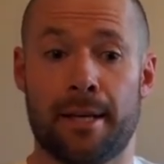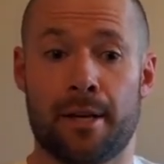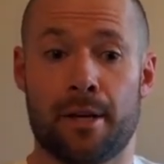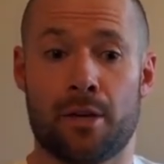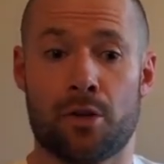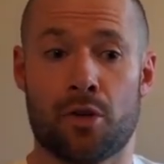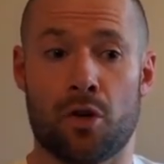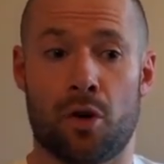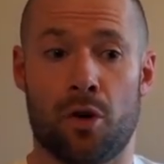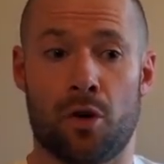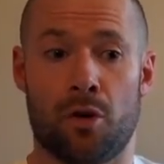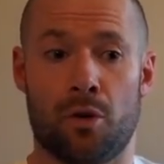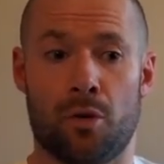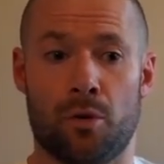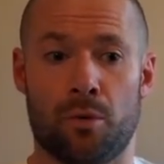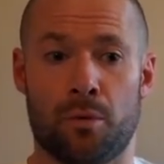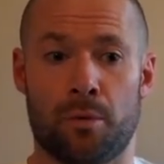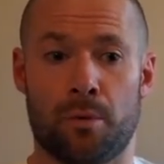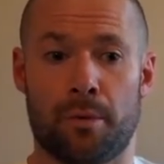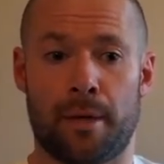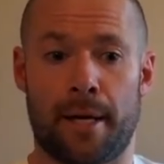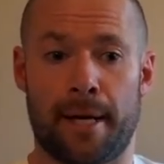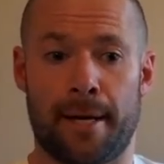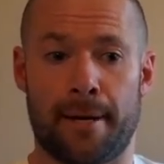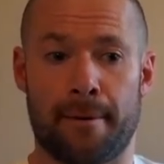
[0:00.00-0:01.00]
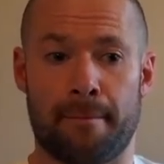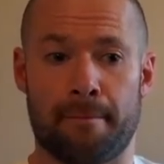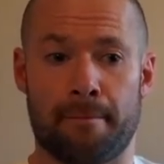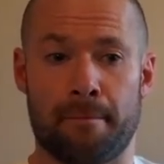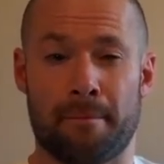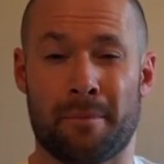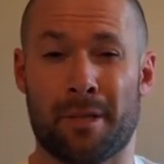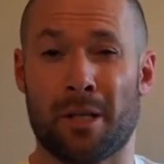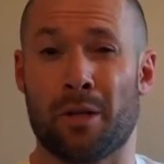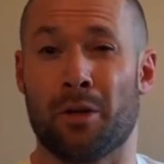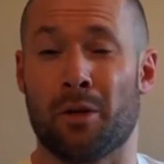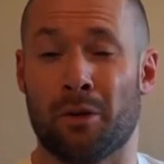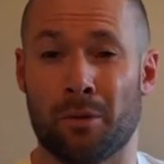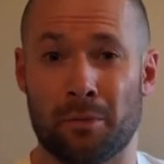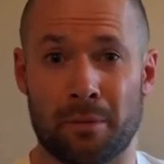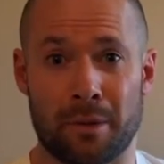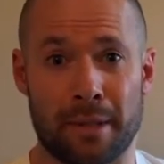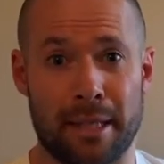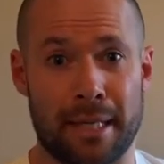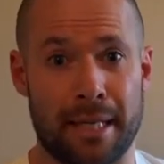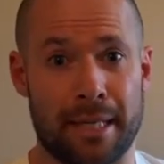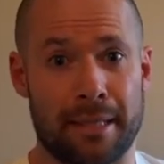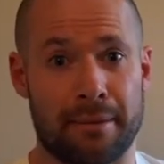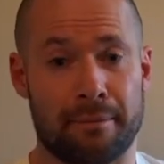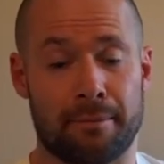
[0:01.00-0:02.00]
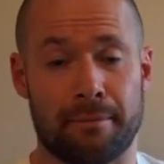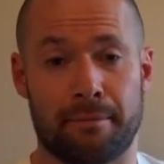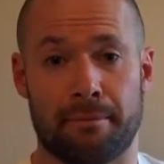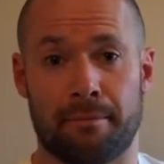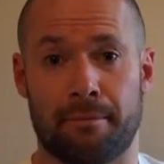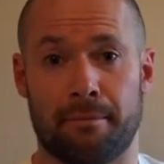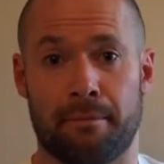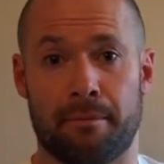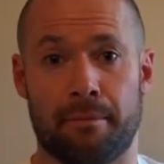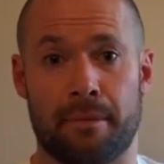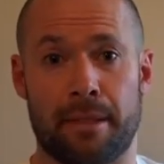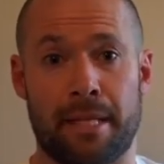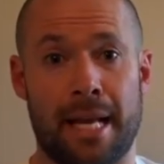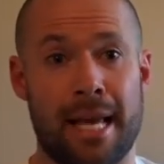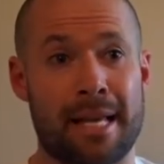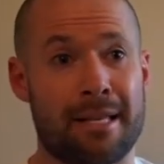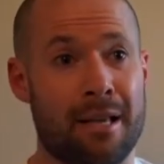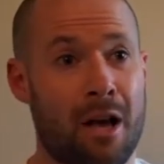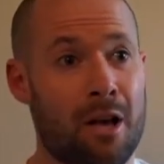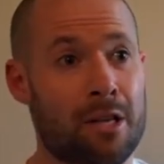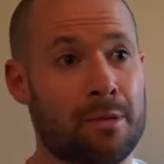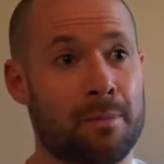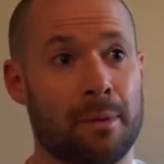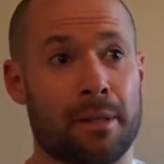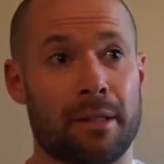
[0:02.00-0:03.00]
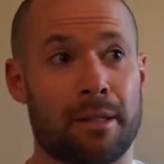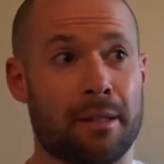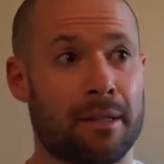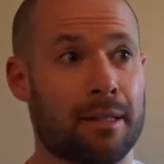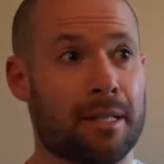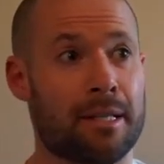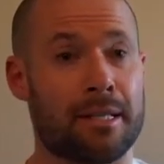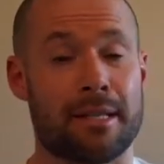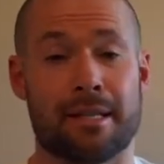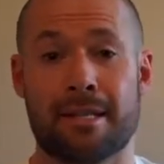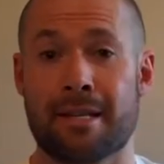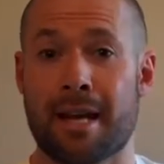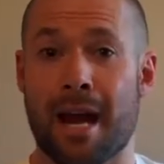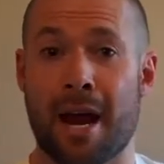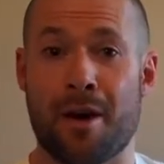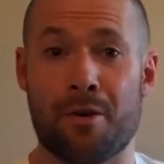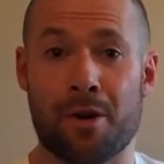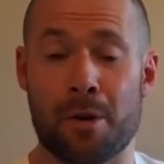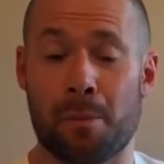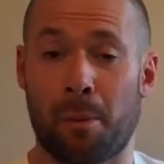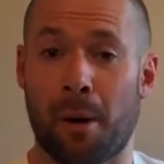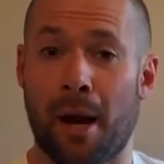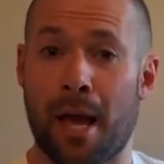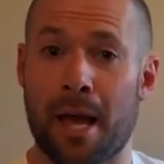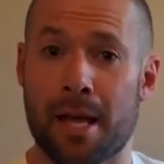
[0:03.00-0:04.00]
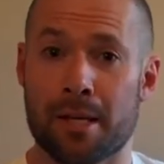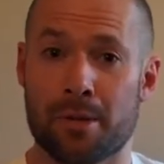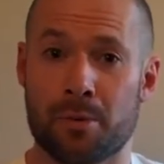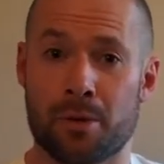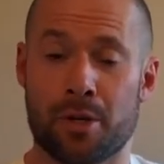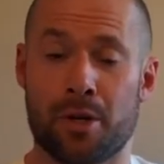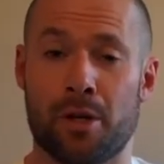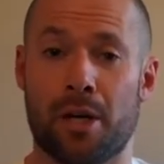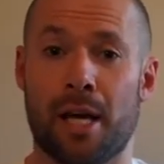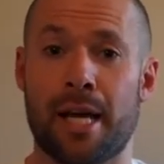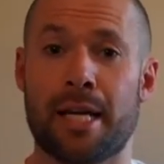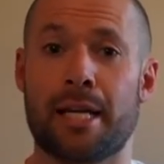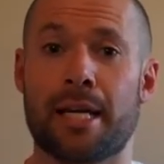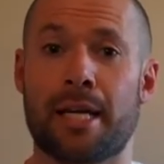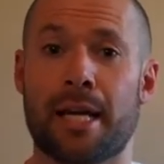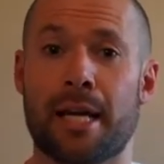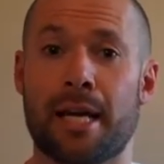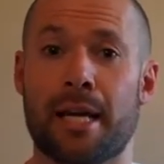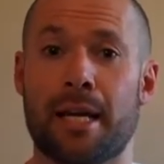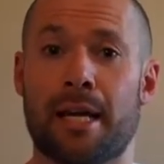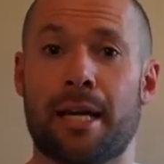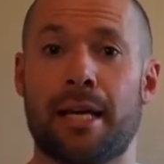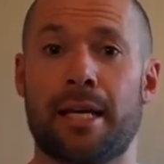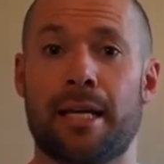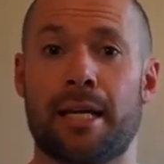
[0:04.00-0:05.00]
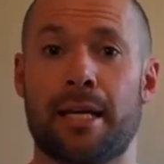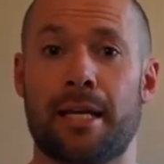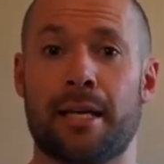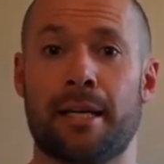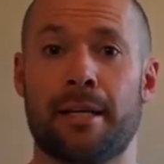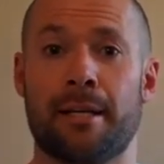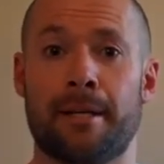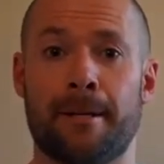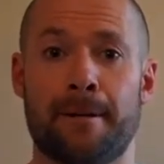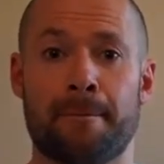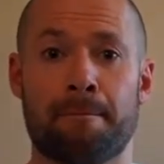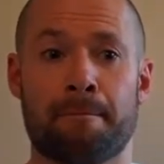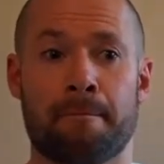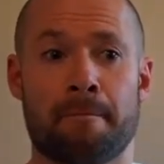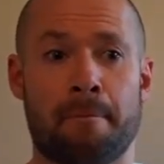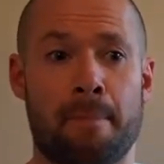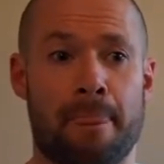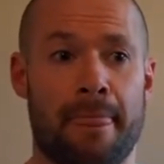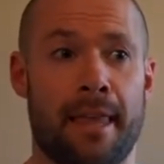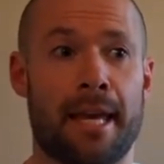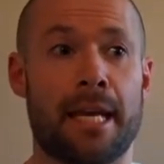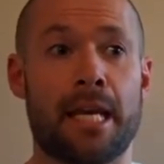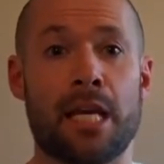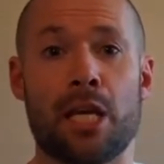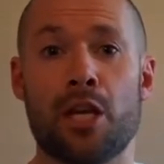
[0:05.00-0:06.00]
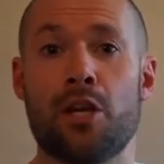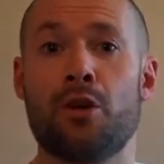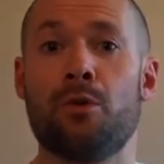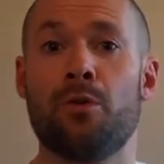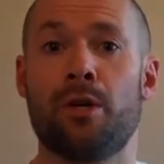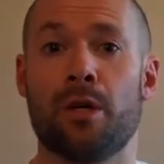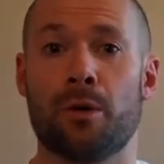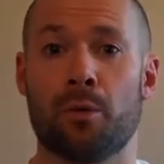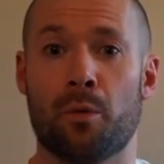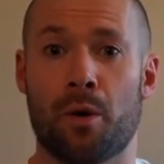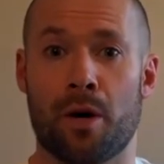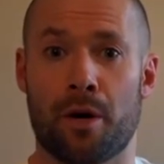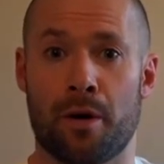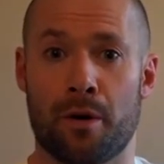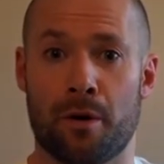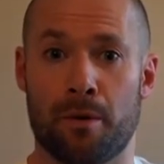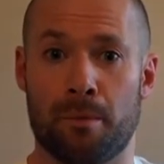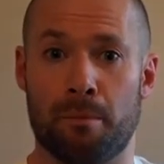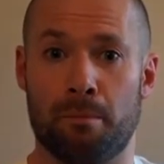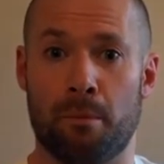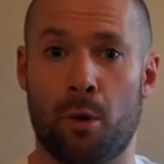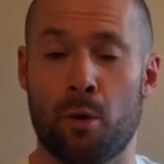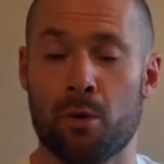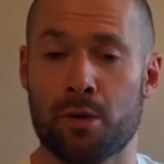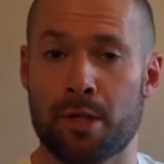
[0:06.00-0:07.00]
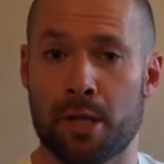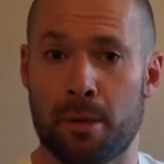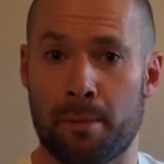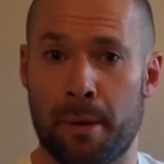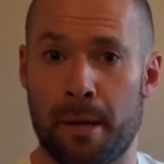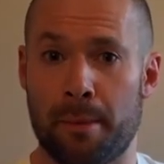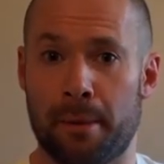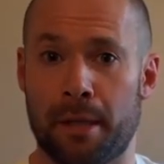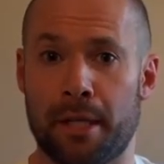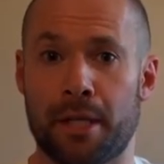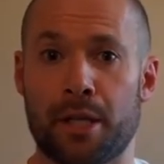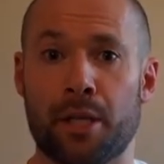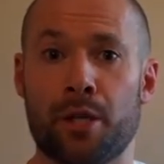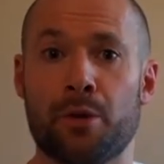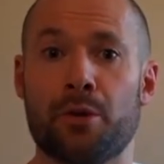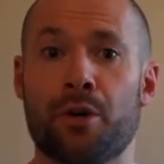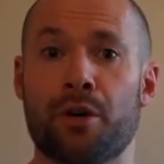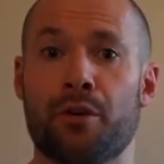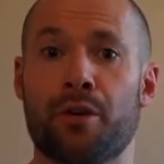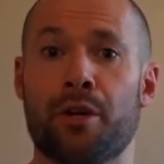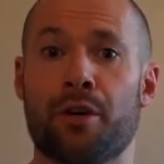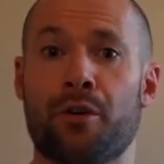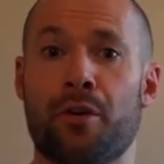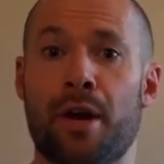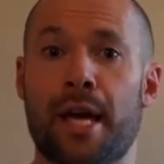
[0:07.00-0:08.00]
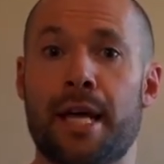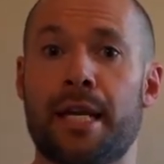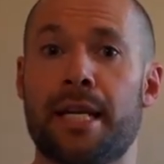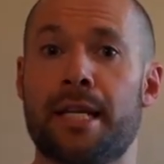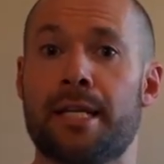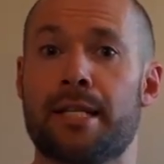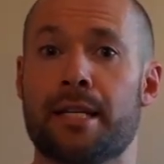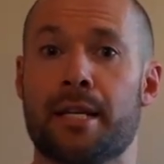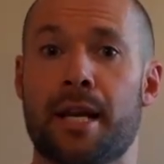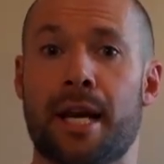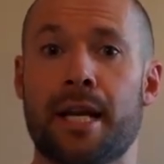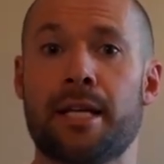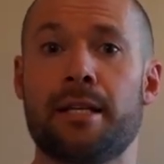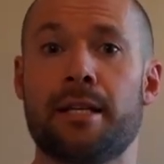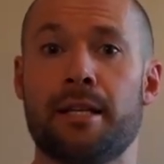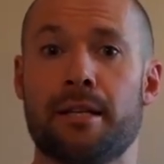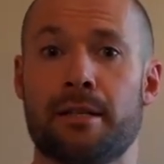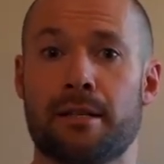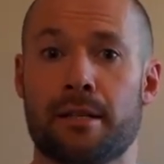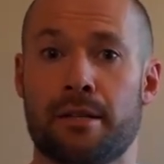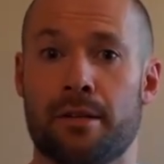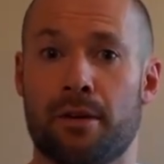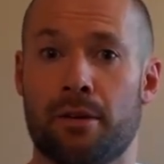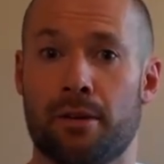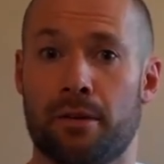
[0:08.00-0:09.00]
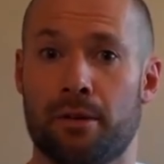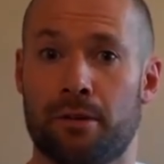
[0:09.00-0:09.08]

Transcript: So, you know, Naas Hospital is a scary place when you're lying in a unit where most of the people in the unit are in their 80s and 90s, and